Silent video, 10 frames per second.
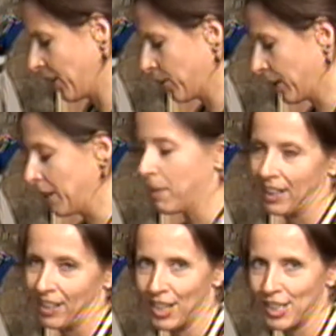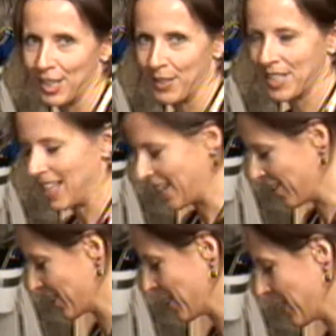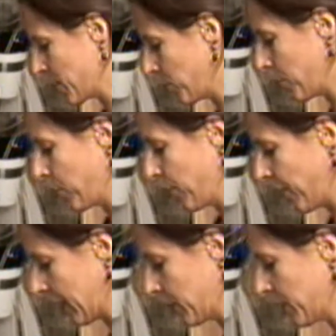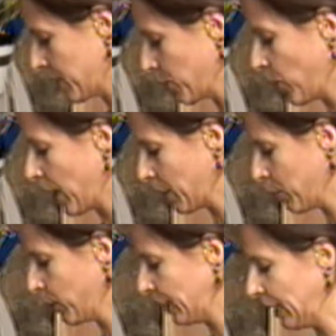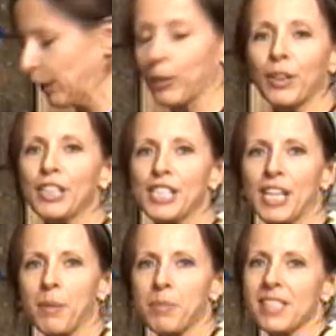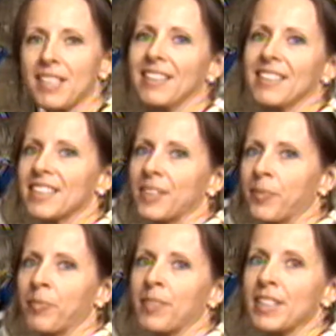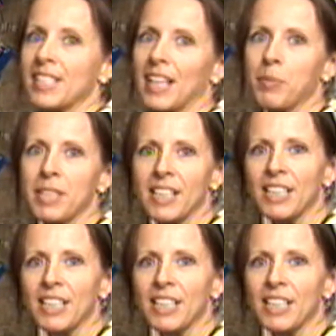We're going to make nachos later, so this will be perfect with some guacamole and corn chips, and it's going to be